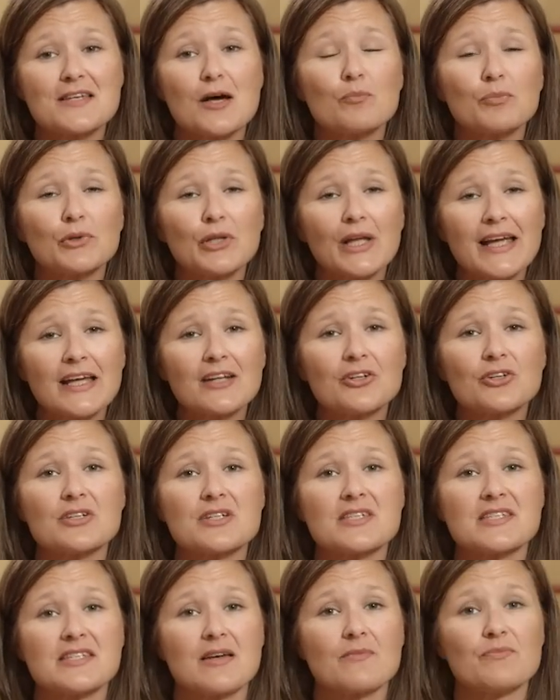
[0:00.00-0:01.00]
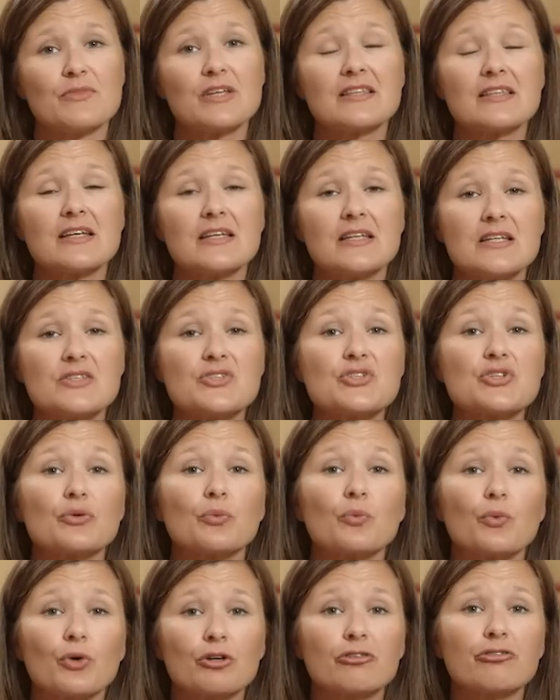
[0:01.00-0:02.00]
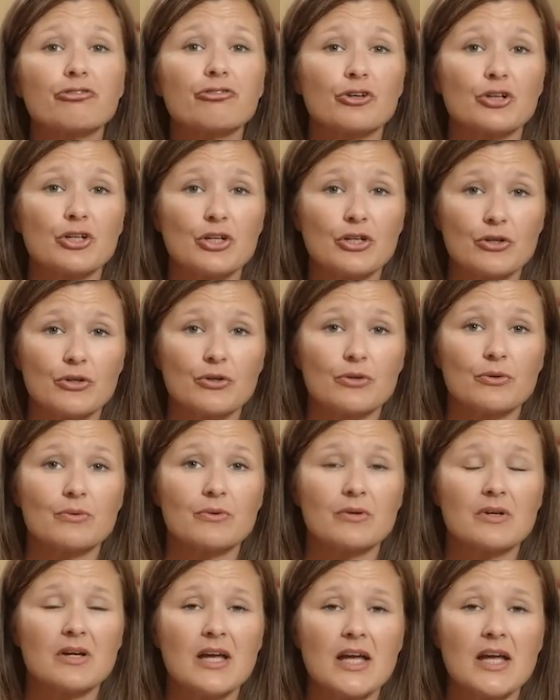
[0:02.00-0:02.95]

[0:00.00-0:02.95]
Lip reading: a planner is something that needs to work for you.